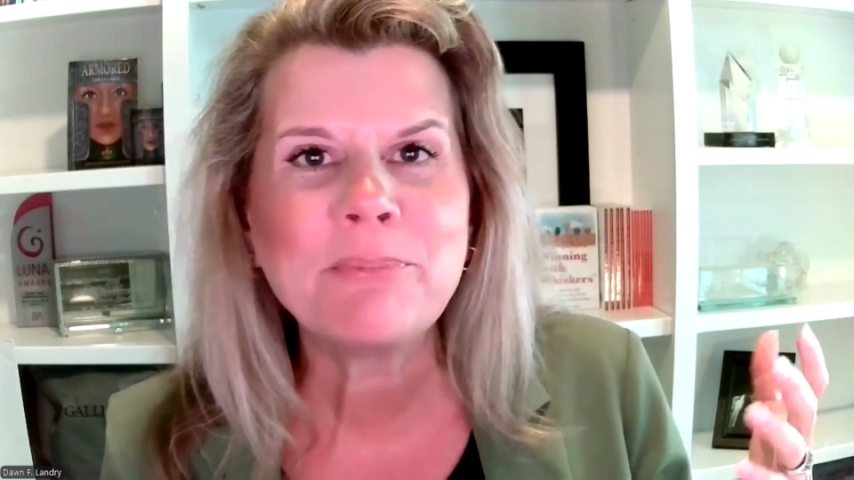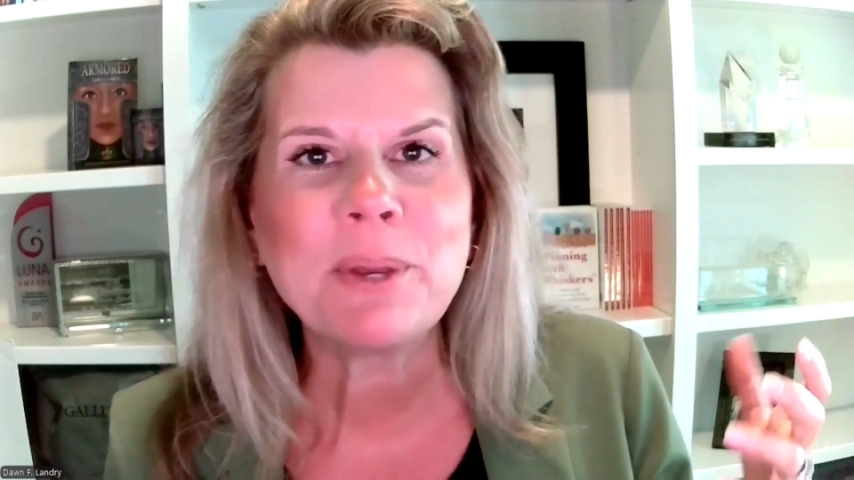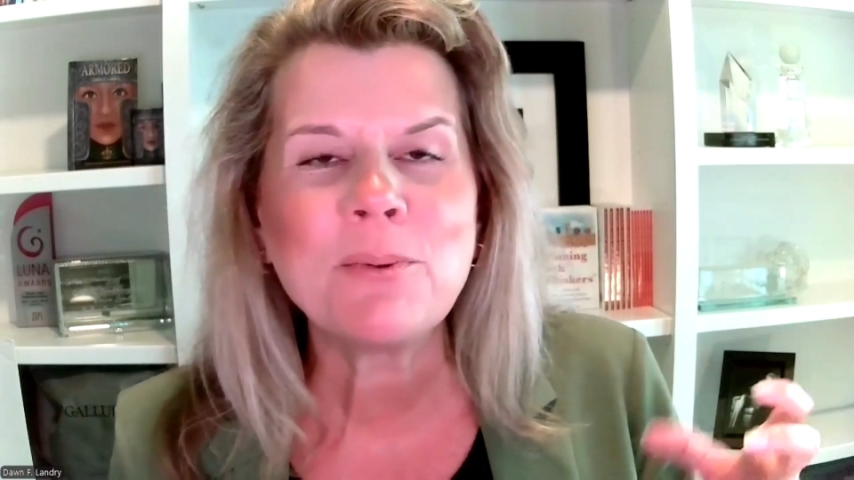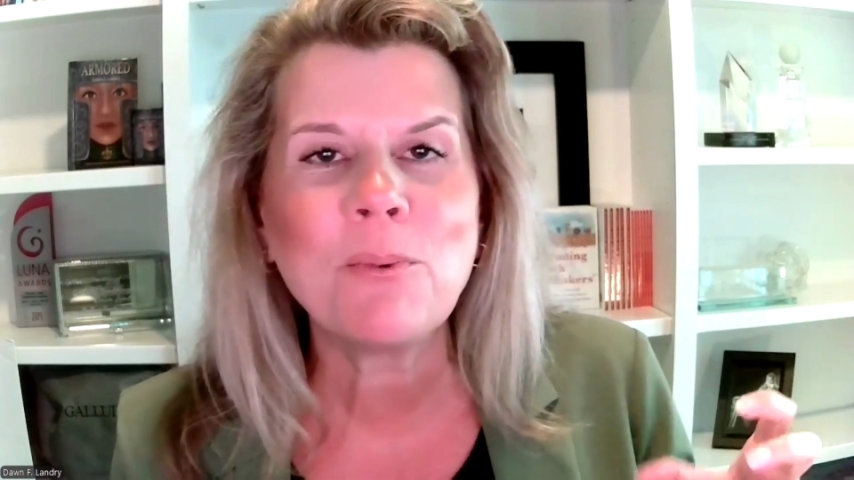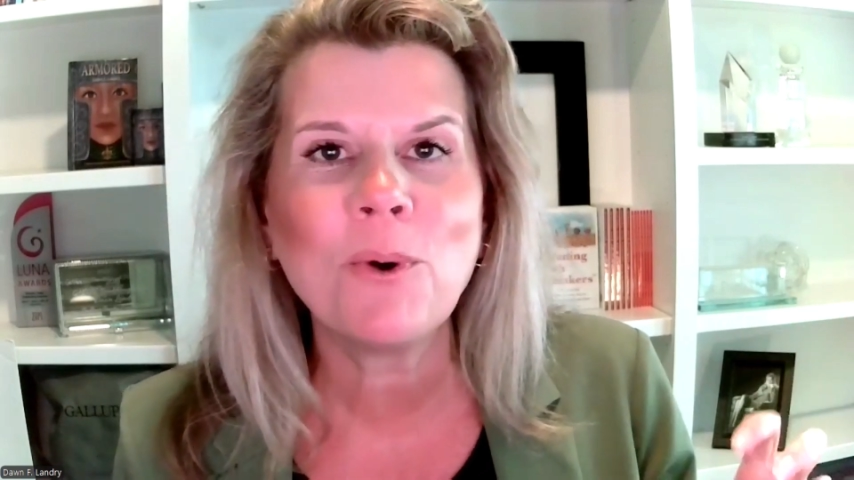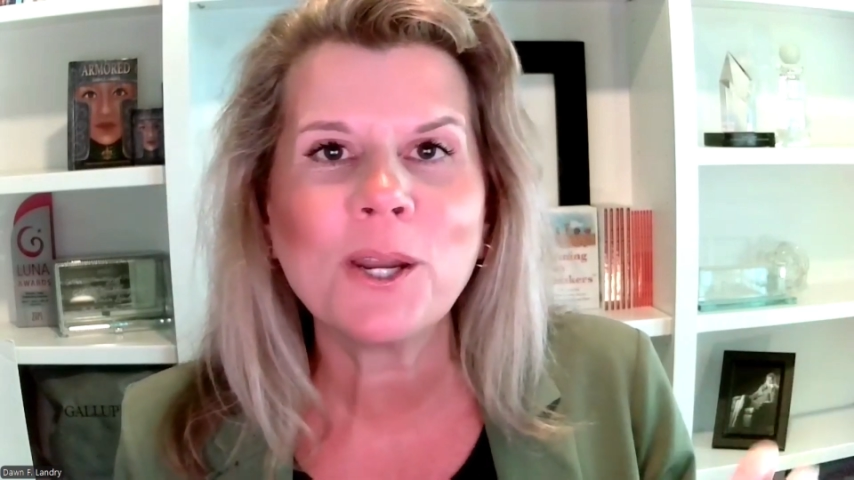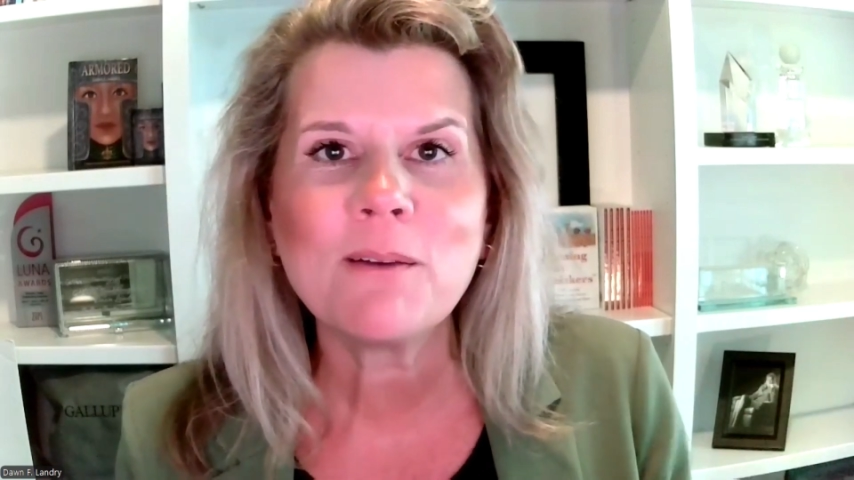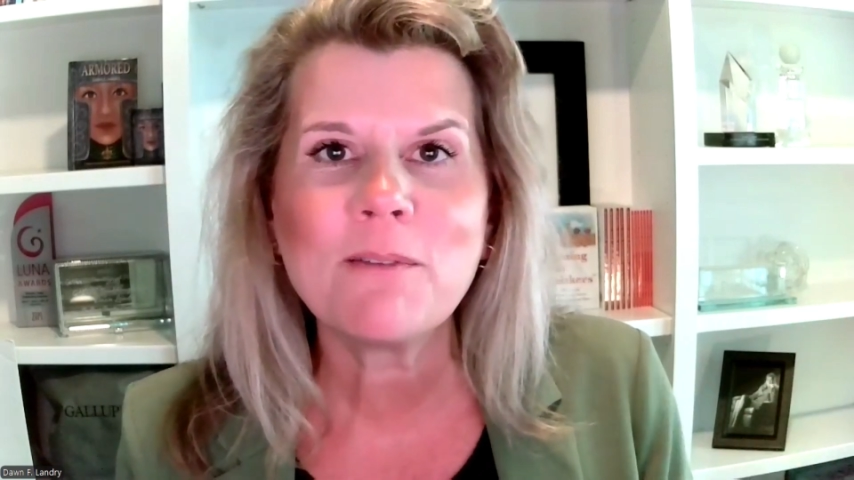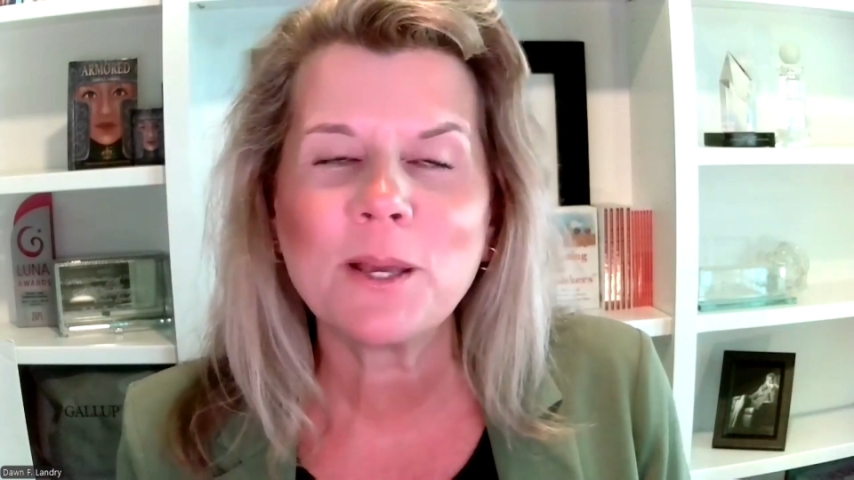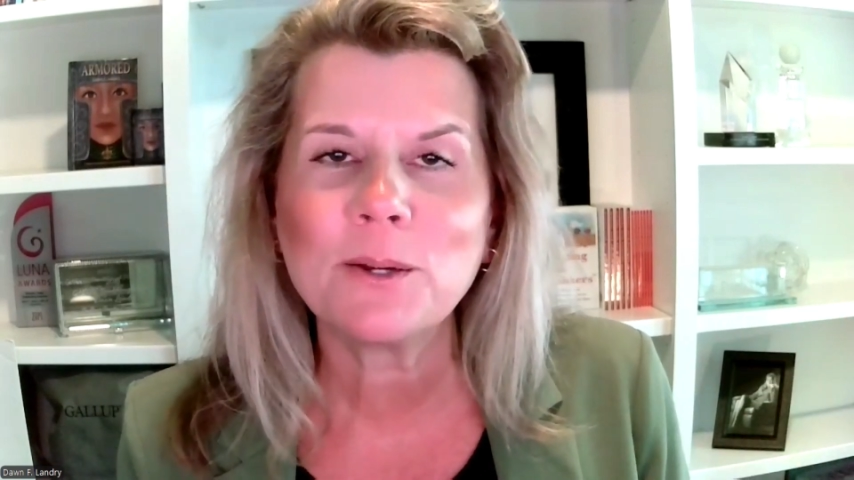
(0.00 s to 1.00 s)
been one
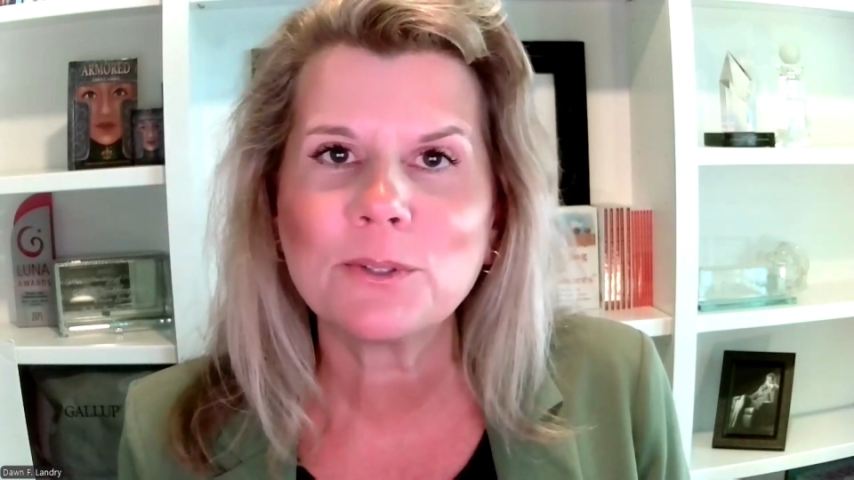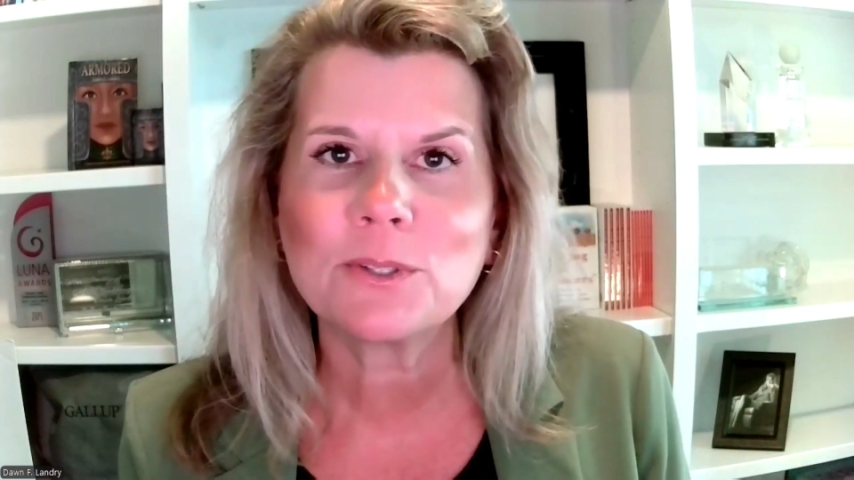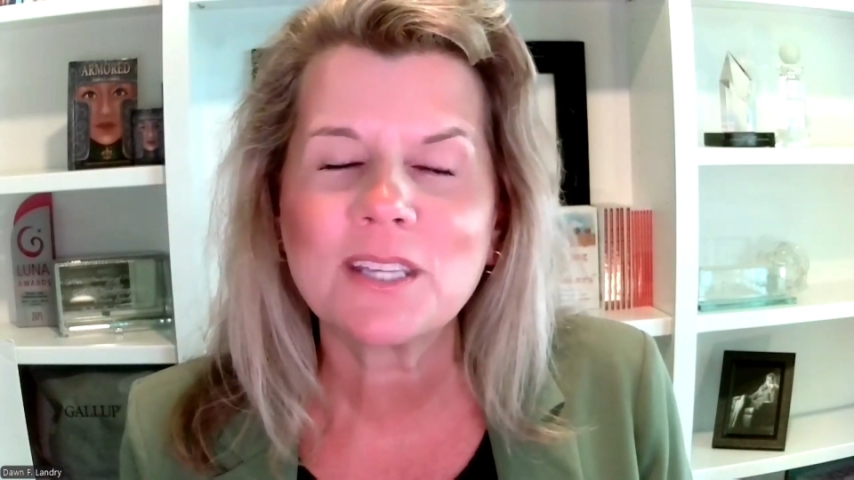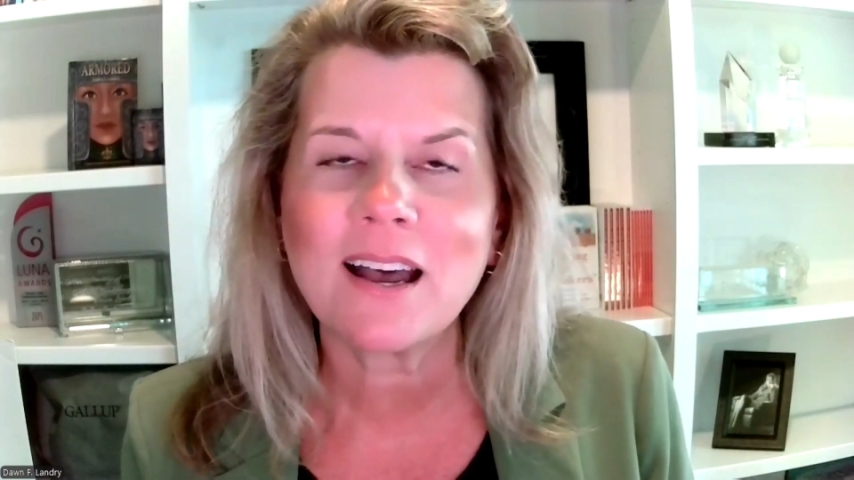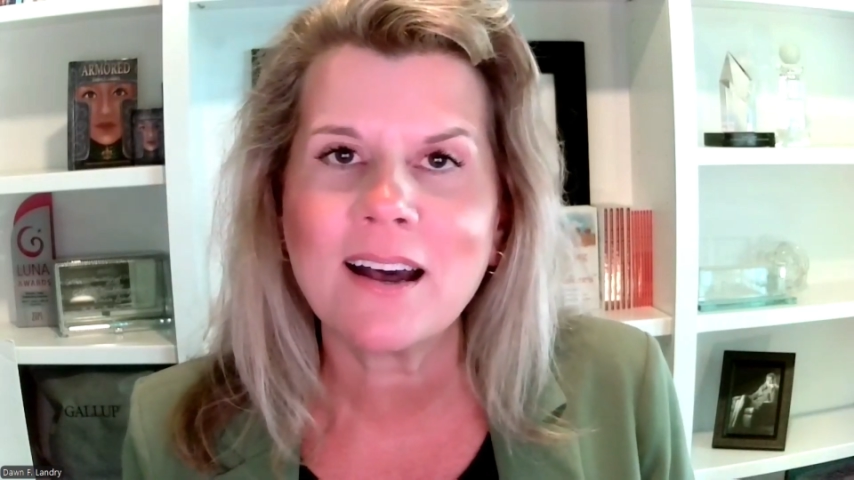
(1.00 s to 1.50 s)
of those